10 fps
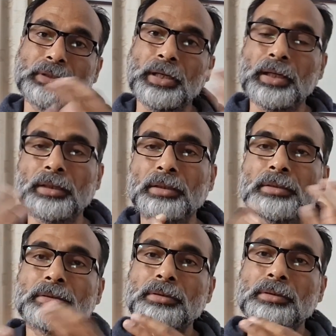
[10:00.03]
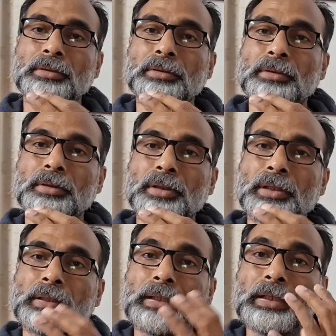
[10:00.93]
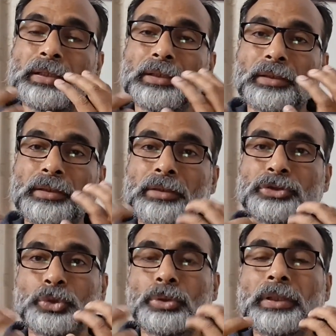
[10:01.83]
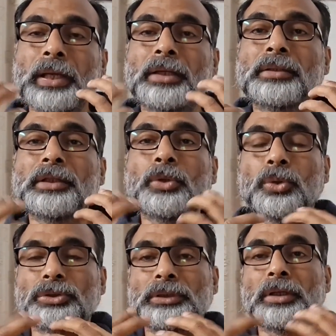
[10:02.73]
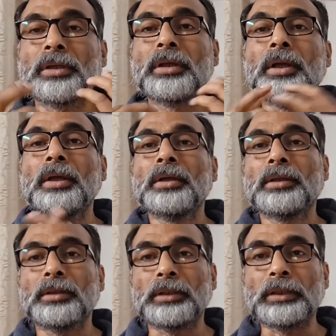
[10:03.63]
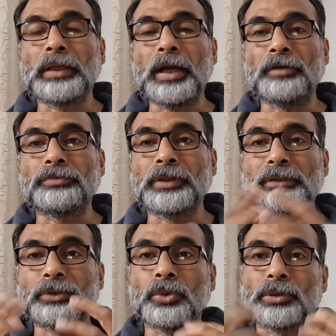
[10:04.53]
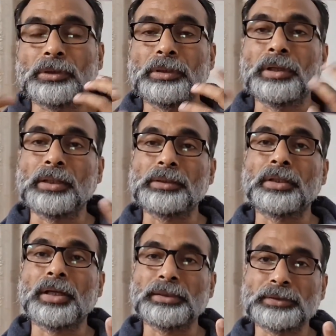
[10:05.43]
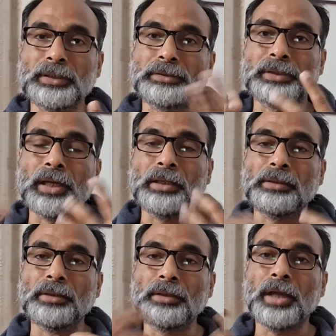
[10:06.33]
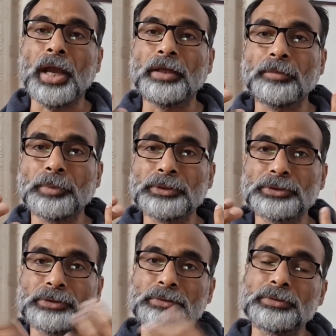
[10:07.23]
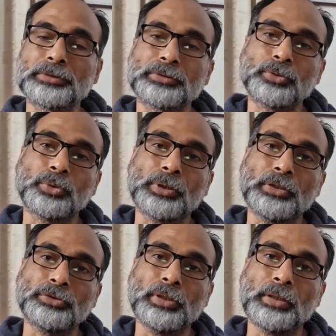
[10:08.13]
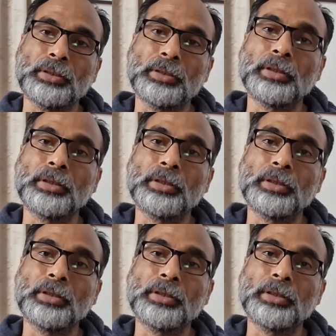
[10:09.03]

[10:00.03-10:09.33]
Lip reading: and he should get the original graphics or the other assets like animations, okay, then